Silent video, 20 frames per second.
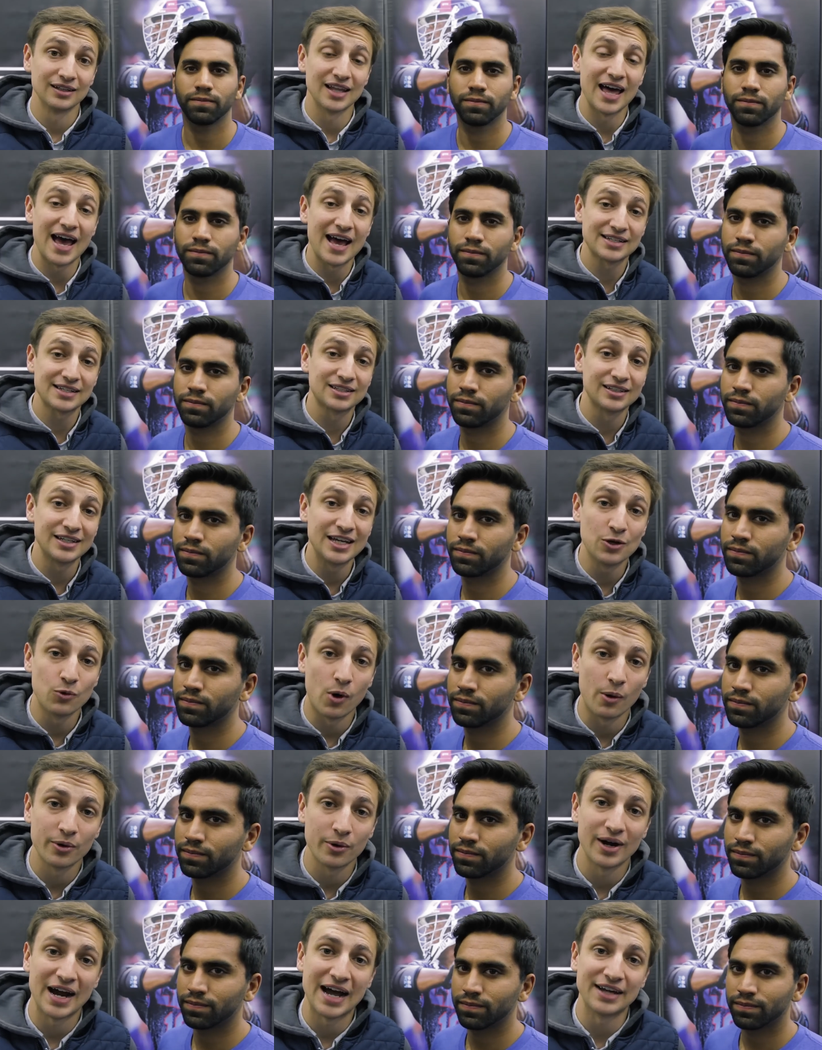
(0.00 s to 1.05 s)
Speaker 1: Lastly,
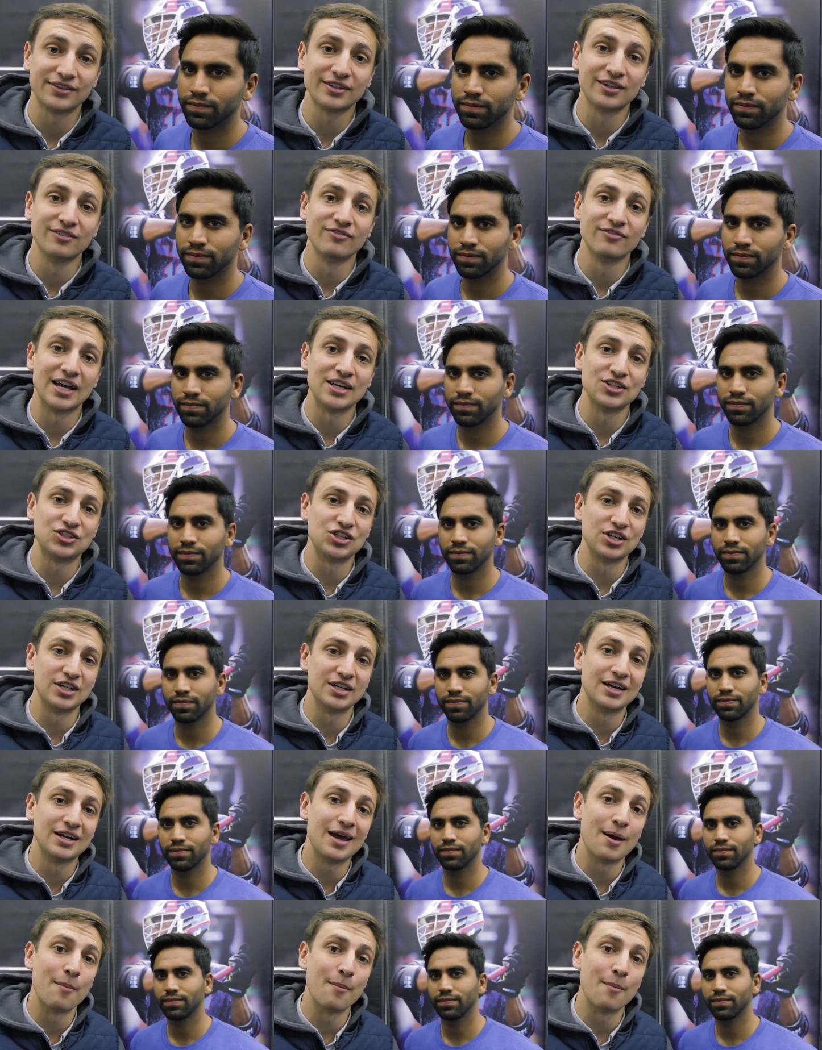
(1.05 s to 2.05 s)
while we were at the convention,